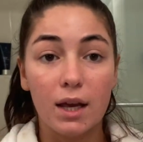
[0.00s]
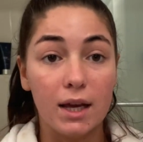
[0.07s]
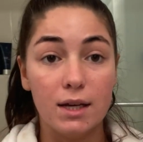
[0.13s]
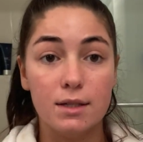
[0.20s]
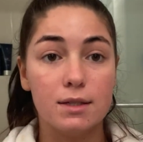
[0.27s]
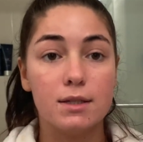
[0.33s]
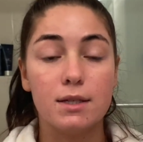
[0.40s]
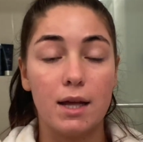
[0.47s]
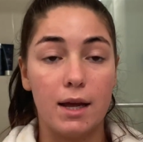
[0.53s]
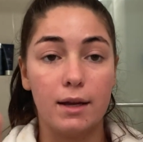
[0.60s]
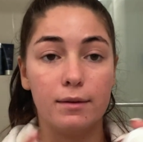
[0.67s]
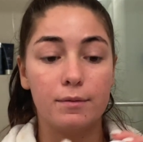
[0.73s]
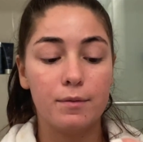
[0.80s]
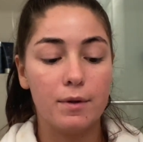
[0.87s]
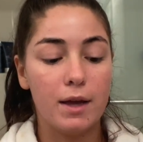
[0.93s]

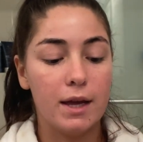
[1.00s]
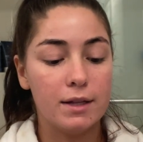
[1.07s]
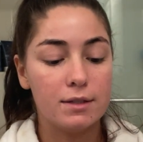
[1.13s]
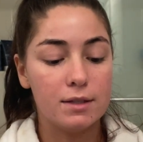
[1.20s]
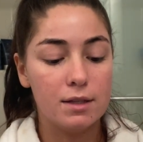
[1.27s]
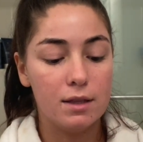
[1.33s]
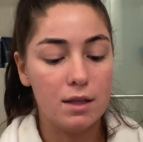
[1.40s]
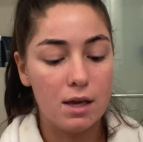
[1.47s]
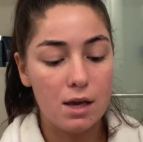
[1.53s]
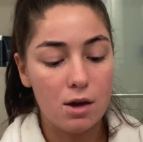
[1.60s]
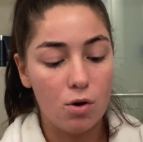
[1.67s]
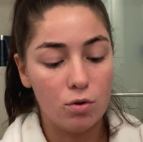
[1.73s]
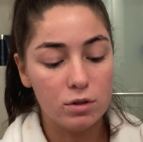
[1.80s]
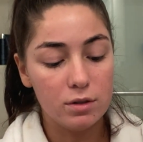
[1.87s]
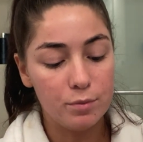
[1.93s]
insane. It's the
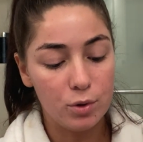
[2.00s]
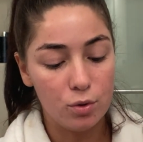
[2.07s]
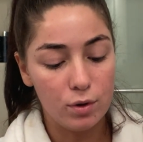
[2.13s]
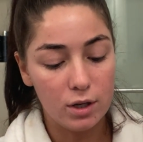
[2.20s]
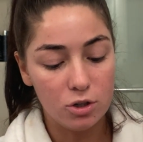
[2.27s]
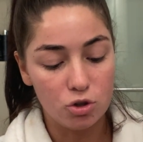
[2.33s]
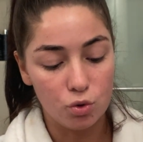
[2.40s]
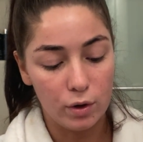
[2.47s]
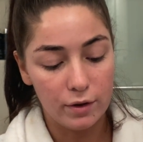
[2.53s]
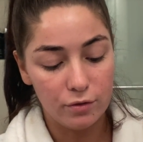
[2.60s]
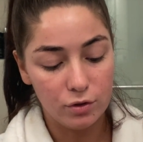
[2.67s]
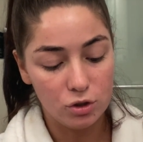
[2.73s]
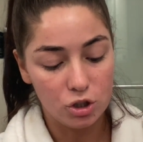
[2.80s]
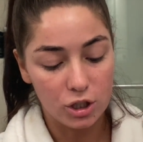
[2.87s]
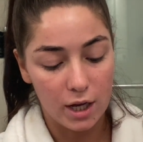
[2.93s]
Ulta Beauty
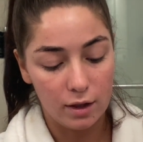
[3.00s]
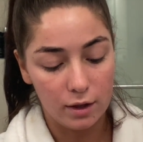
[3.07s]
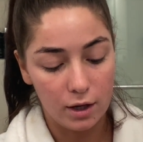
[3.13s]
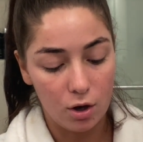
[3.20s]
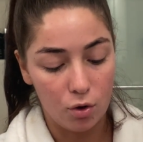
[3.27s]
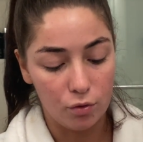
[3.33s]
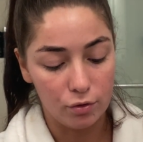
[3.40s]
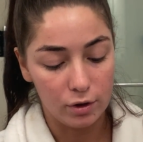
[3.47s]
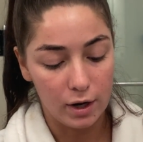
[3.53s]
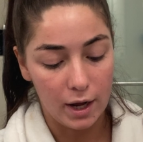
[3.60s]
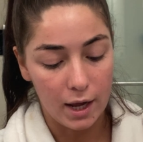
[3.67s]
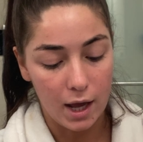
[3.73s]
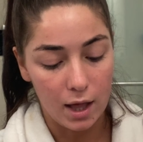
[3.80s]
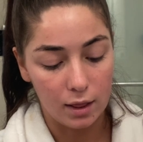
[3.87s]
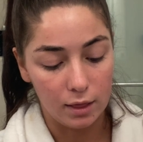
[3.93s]
Joyful Jelly
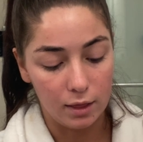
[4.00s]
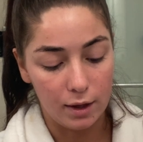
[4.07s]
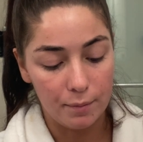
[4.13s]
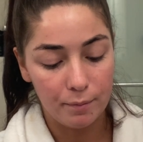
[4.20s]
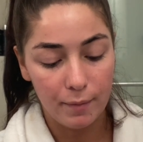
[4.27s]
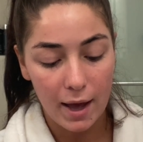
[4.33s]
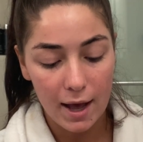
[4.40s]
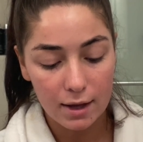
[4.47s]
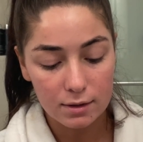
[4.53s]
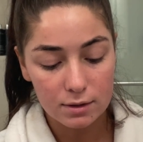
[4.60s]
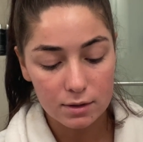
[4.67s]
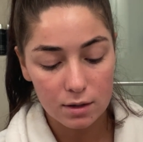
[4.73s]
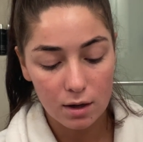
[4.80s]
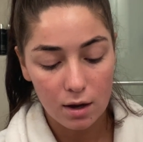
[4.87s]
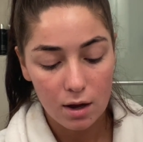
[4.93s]
Overnight Lip
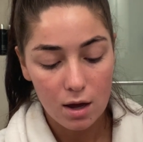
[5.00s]
Mask.